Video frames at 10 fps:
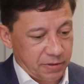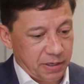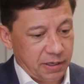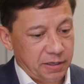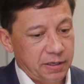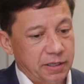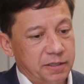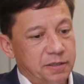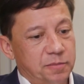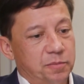and
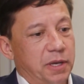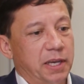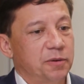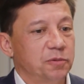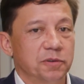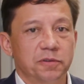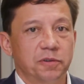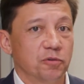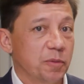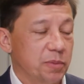it's pain with
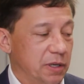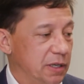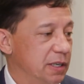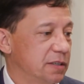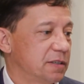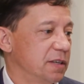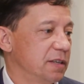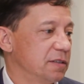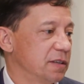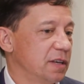gripping, and it's
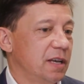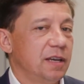things like